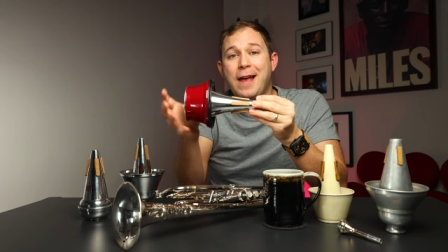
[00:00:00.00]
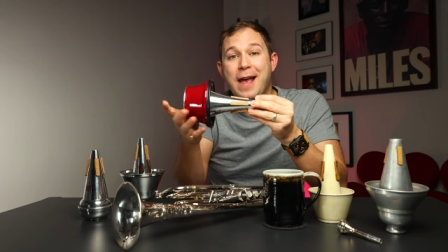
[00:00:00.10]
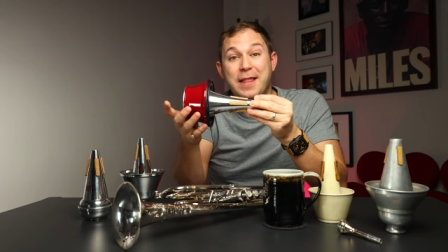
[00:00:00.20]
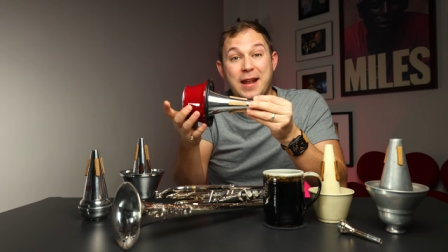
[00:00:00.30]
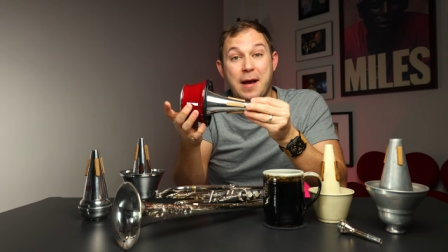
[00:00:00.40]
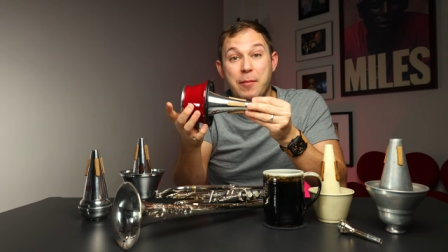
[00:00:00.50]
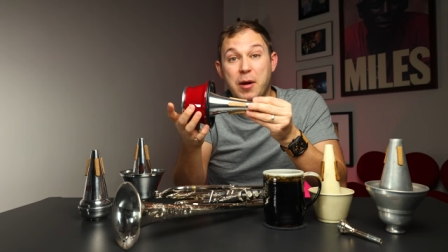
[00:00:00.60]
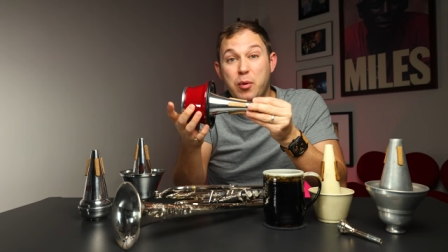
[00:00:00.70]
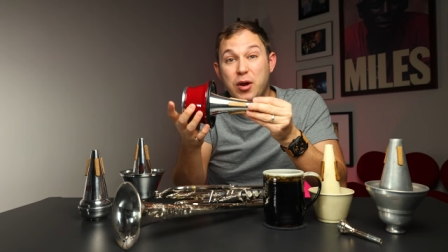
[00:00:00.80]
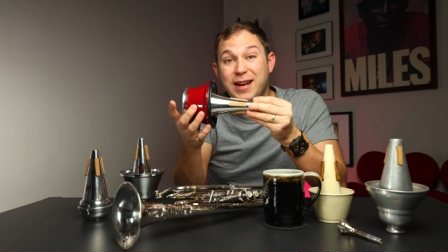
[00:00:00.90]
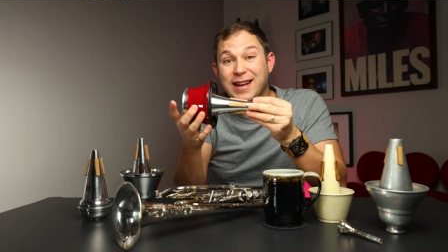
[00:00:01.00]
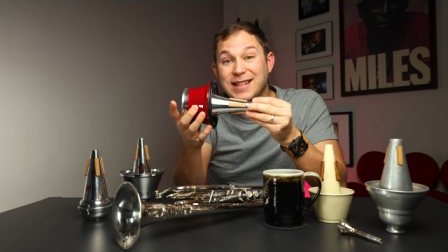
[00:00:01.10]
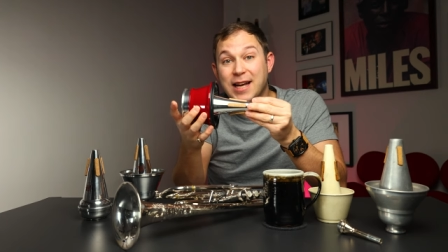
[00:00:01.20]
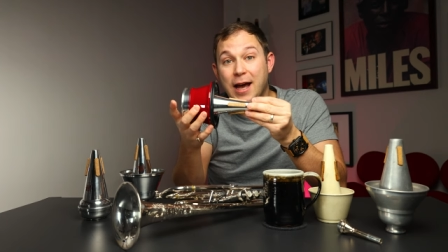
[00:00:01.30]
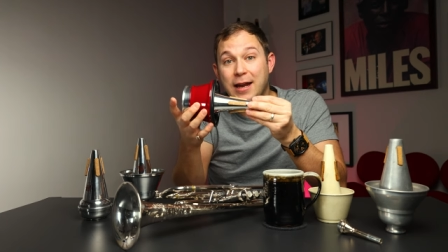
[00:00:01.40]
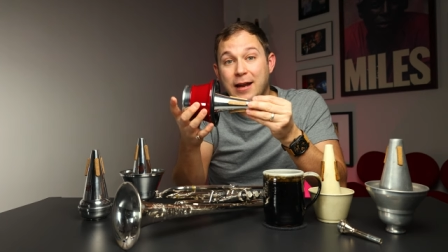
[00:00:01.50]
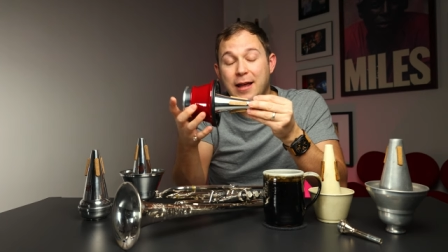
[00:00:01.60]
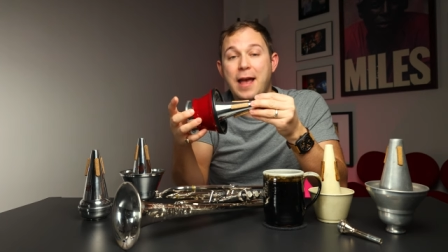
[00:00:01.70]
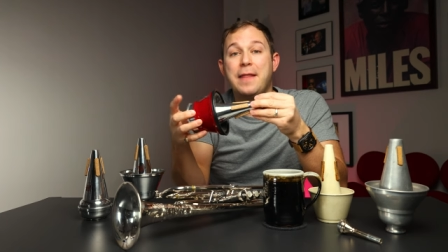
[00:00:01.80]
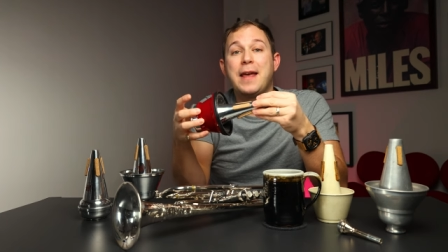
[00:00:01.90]
and then I'm gonna put it in tight,
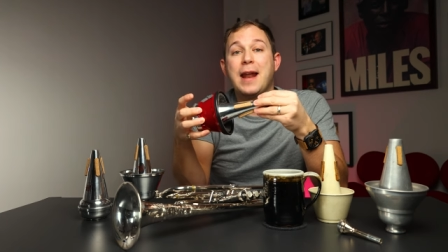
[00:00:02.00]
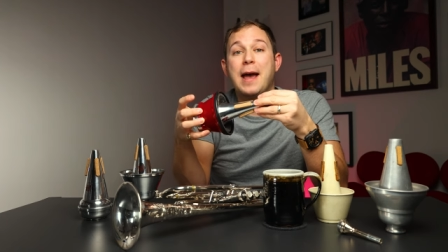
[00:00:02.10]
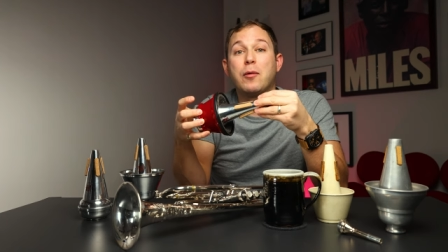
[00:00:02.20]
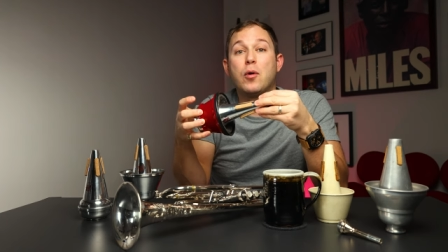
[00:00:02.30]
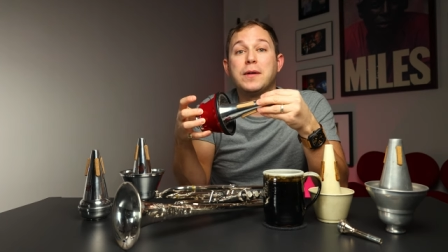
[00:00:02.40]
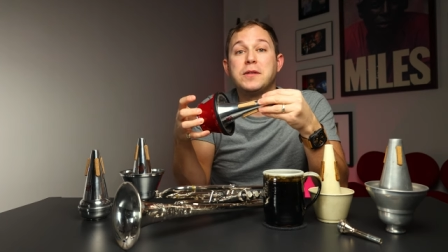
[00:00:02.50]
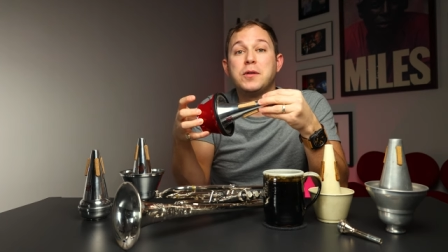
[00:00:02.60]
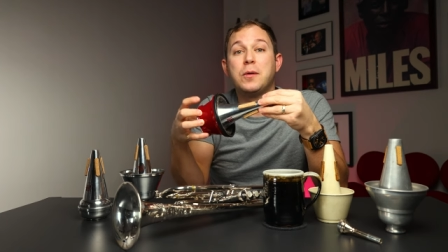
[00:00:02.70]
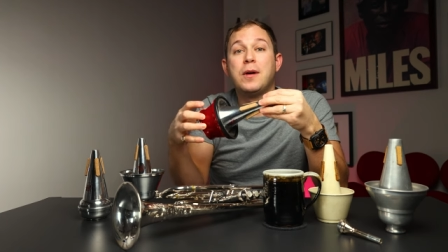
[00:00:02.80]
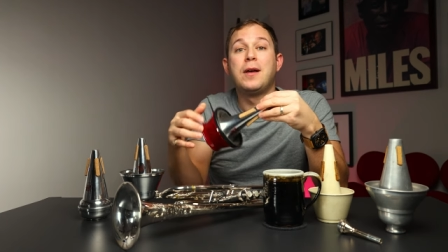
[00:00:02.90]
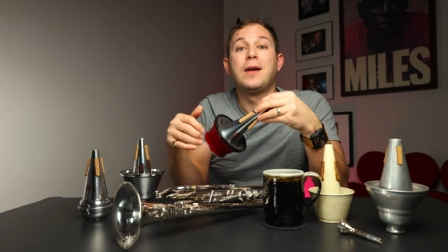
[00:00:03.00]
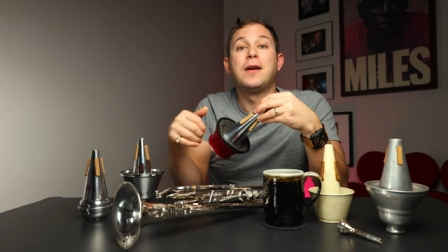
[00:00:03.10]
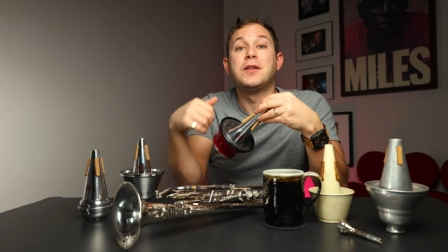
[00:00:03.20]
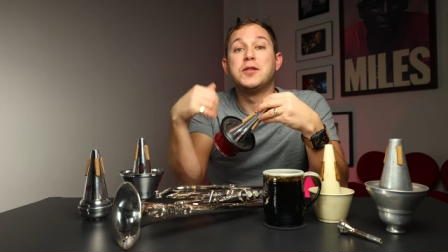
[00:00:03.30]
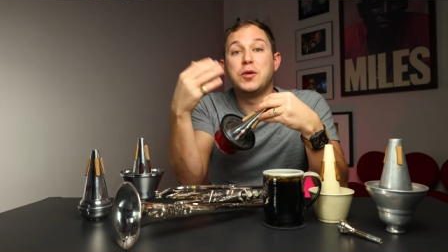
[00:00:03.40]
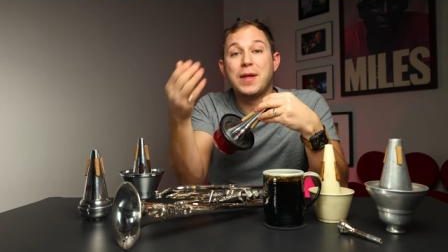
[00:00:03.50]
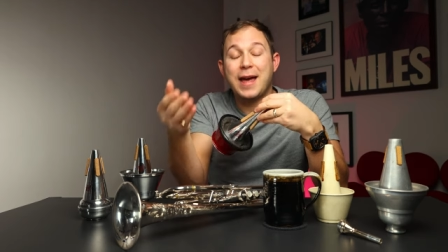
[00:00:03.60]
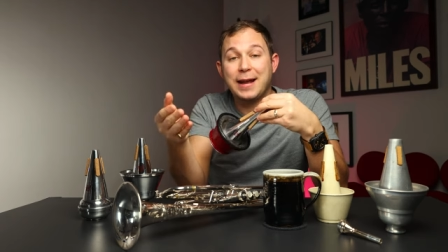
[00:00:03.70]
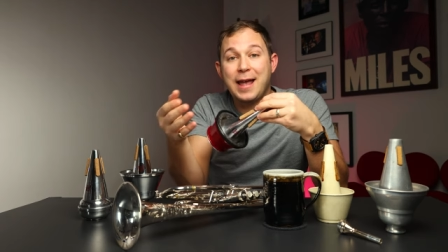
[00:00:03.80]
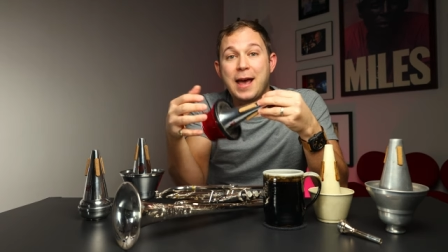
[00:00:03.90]
and then I'm going to do
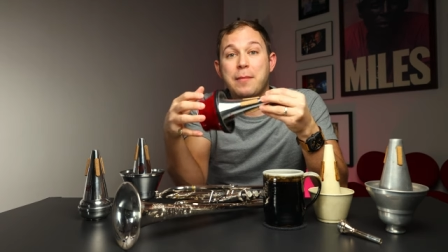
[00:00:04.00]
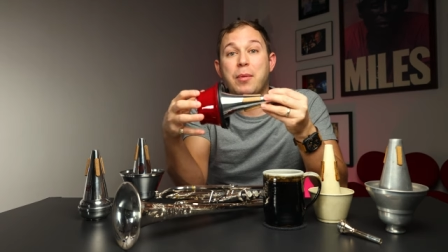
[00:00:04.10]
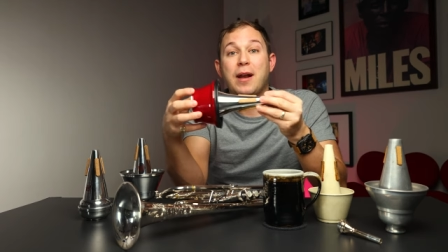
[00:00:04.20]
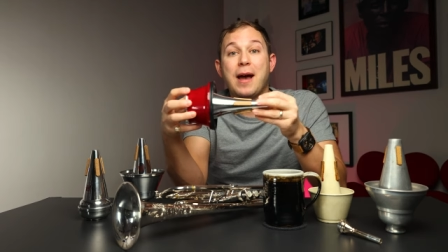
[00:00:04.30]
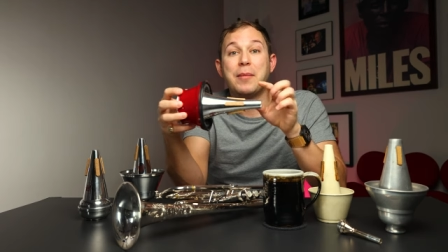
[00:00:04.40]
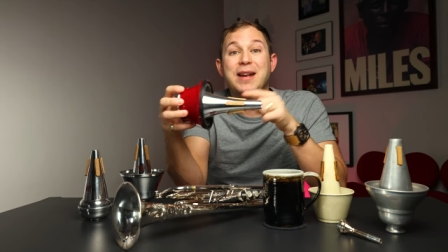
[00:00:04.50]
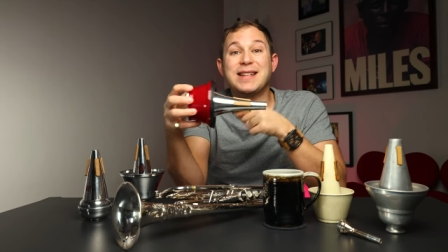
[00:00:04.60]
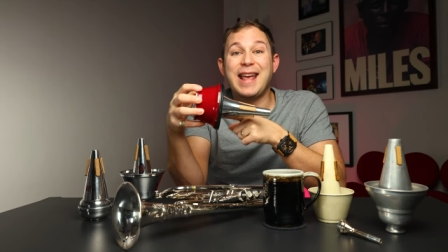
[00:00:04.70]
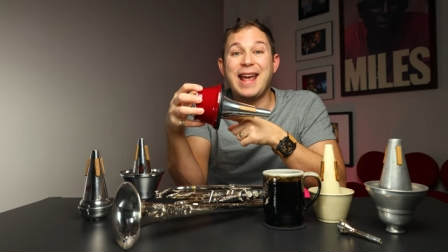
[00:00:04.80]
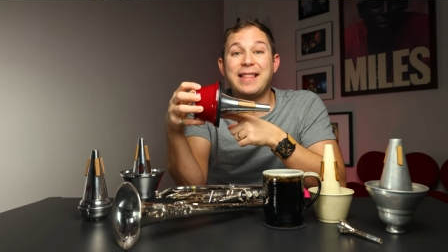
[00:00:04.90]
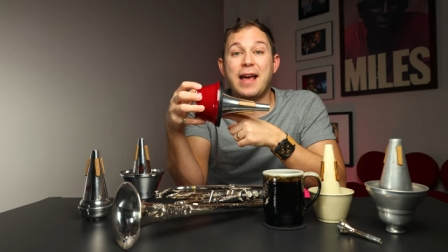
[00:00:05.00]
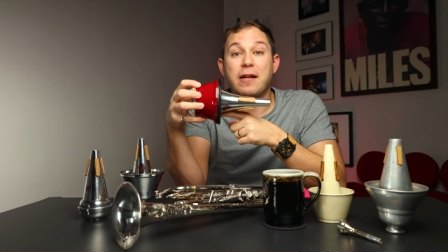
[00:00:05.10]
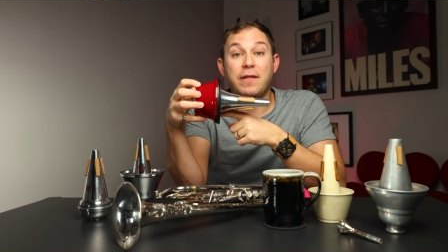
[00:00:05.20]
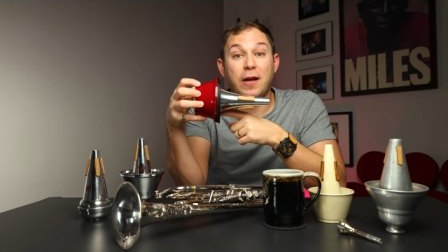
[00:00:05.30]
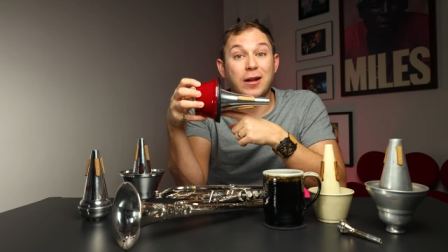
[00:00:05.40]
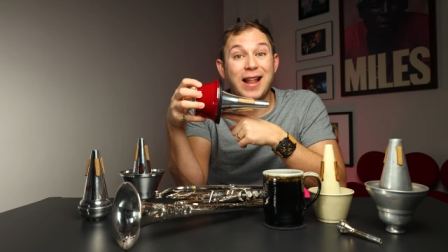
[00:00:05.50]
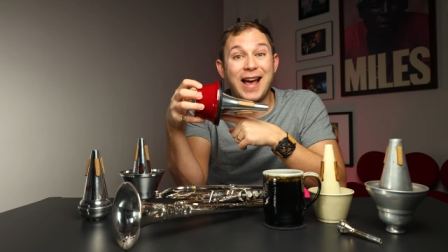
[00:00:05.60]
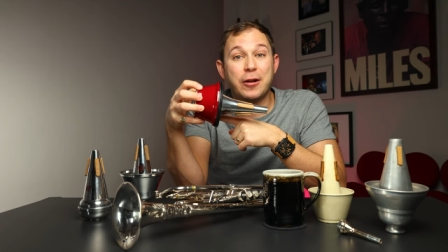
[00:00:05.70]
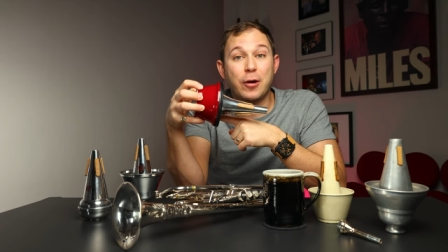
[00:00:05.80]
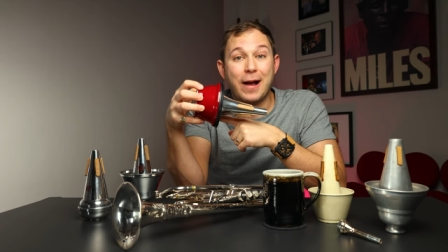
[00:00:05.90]
that again, but I'm gonna take that felt
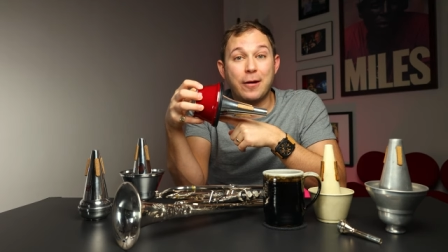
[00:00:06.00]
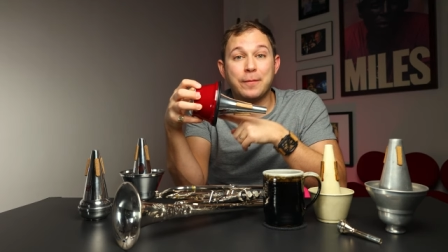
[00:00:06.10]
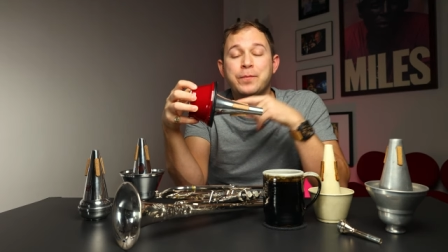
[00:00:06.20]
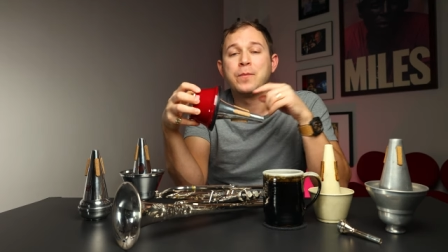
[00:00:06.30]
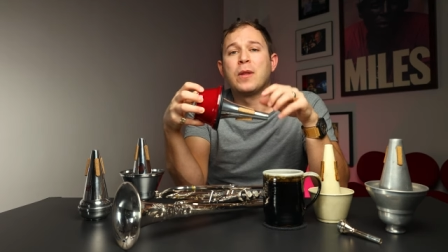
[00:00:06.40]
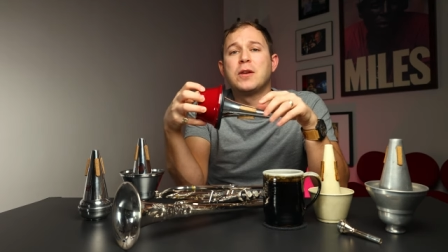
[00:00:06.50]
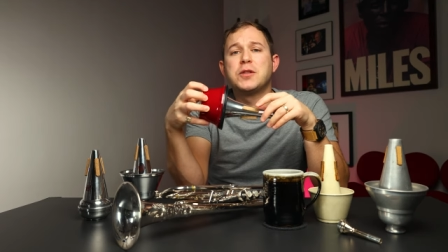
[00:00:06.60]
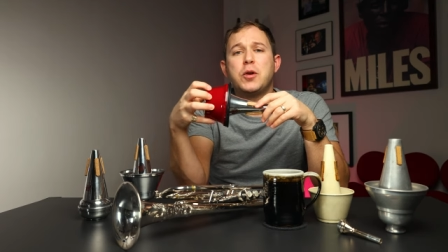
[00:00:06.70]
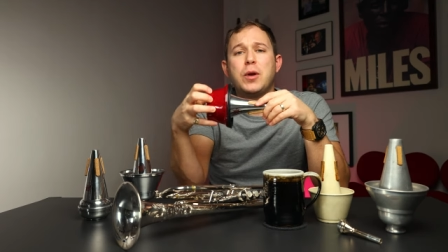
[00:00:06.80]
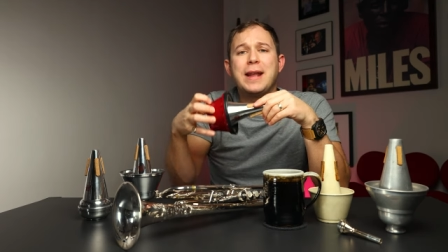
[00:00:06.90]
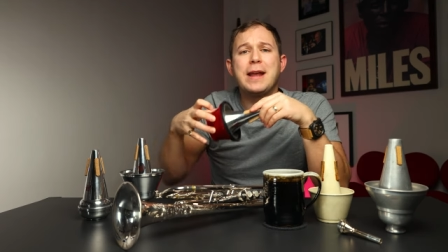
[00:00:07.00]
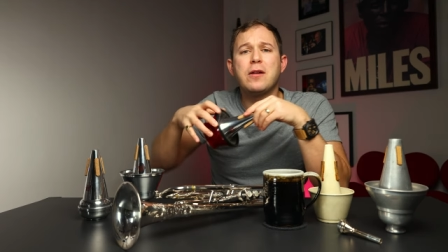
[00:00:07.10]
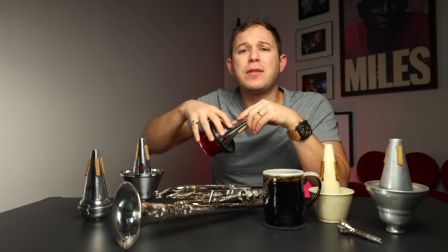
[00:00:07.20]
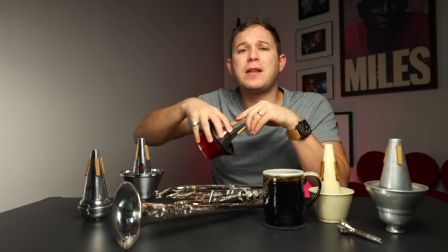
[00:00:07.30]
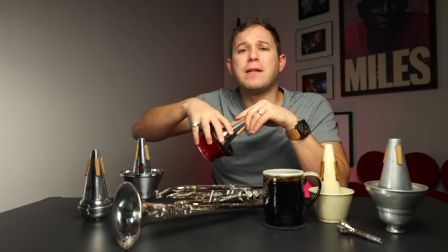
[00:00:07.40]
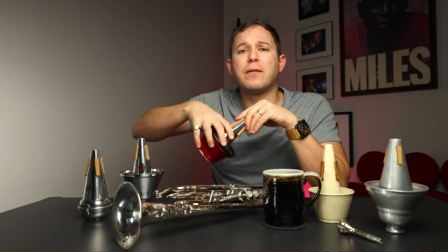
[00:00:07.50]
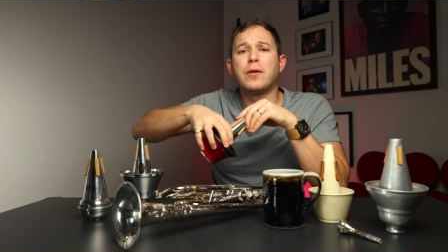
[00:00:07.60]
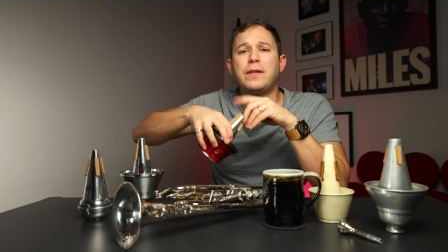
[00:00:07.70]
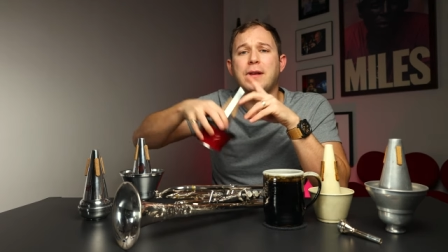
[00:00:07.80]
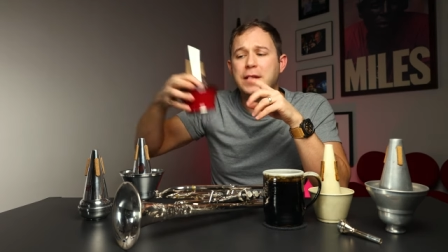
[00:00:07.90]
liner out so you can hear the
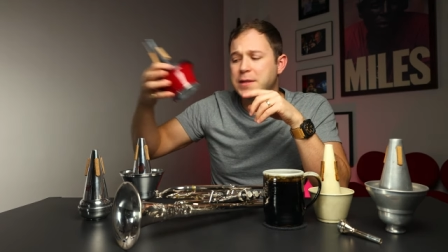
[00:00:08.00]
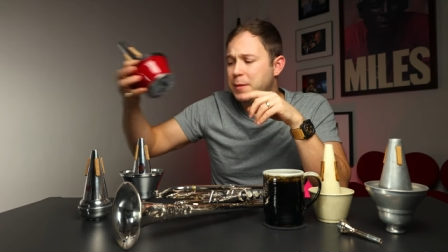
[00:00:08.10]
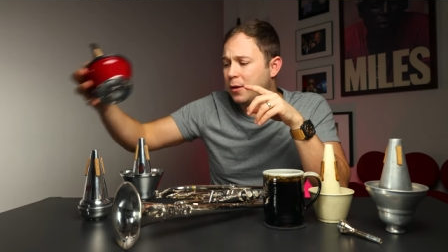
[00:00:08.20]
difference in this